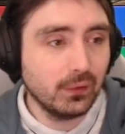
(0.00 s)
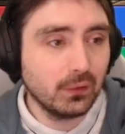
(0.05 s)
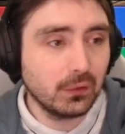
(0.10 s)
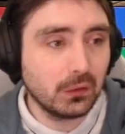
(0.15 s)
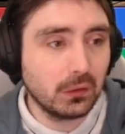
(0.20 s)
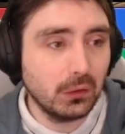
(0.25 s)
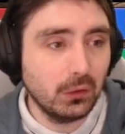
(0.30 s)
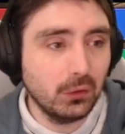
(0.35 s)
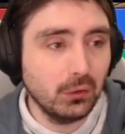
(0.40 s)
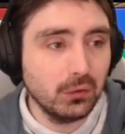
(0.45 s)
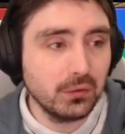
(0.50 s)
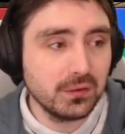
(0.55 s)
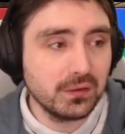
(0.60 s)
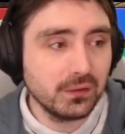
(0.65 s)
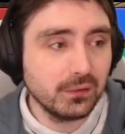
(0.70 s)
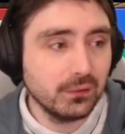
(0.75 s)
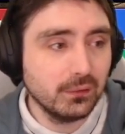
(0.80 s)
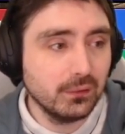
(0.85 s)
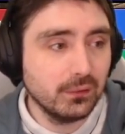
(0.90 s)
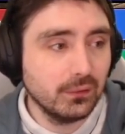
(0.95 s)
claws,
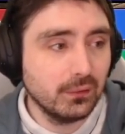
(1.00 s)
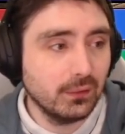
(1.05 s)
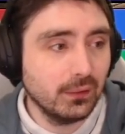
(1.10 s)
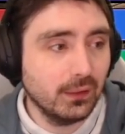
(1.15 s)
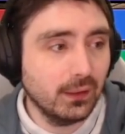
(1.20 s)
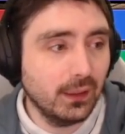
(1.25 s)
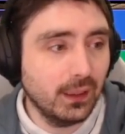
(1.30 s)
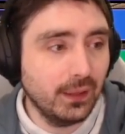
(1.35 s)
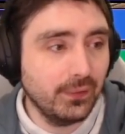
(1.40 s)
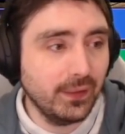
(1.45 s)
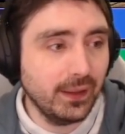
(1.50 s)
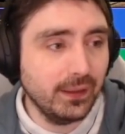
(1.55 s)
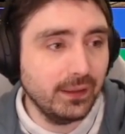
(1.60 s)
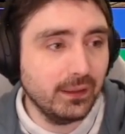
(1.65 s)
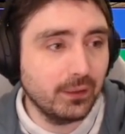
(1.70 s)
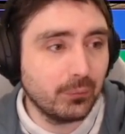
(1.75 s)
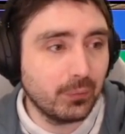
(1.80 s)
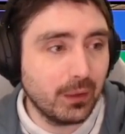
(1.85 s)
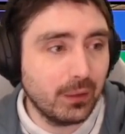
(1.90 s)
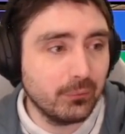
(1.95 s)
and then in
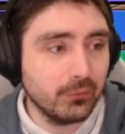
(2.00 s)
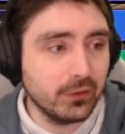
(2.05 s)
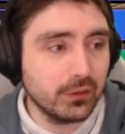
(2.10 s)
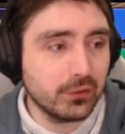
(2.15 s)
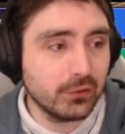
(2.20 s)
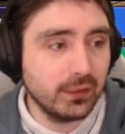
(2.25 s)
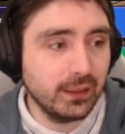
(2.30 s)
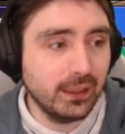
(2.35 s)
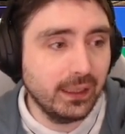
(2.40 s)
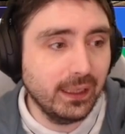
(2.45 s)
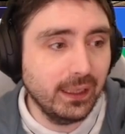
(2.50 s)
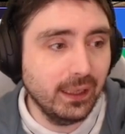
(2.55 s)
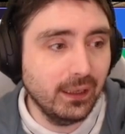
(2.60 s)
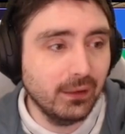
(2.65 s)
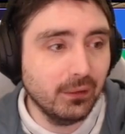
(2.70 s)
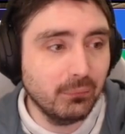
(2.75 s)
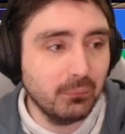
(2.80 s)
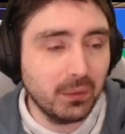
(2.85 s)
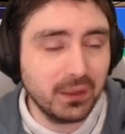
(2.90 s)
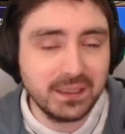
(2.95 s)
the primary tree here,
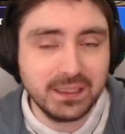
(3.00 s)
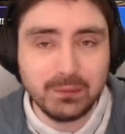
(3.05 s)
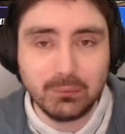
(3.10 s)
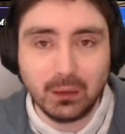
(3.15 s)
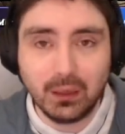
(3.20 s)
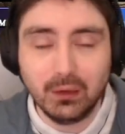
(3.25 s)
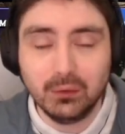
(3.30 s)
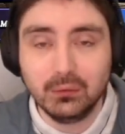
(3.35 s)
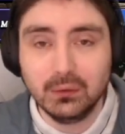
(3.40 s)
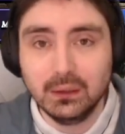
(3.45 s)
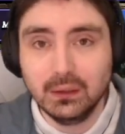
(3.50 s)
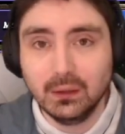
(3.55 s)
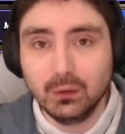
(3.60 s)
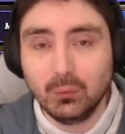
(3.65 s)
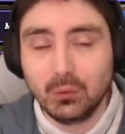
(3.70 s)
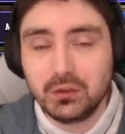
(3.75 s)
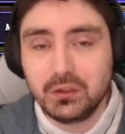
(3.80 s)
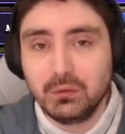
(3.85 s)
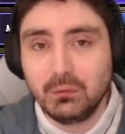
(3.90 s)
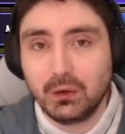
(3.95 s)
Mighty Blow.
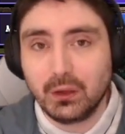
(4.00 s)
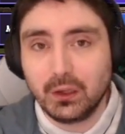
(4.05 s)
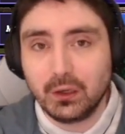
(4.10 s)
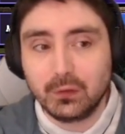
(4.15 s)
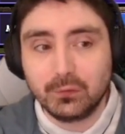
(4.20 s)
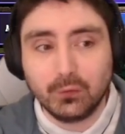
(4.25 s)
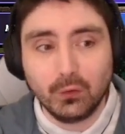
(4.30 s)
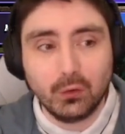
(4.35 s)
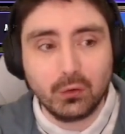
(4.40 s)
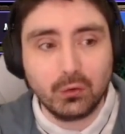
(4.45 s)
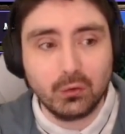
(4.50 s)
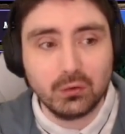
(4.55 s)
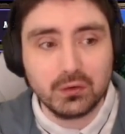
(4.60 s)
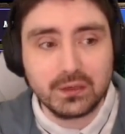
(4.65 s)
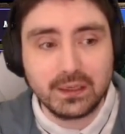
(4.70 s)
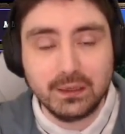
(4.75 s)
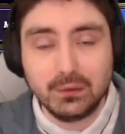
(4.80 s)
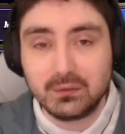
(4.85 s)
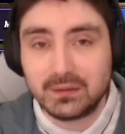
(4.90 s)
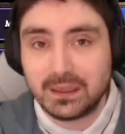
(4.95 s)
Once you've got those four core
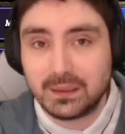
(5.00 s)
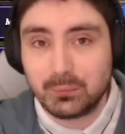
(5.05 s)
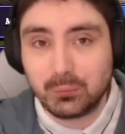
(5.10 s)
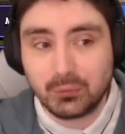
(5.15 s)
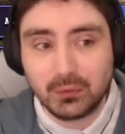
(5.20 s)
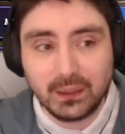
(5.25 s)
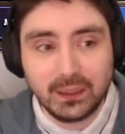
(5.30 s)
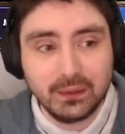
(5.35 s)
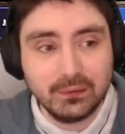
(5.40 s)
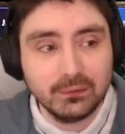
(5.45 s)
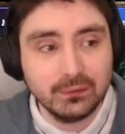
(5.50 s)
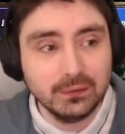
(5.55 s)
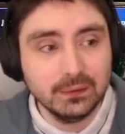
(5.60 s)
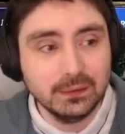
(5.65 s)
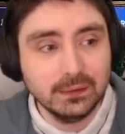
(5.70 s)
skills, that's brilliant.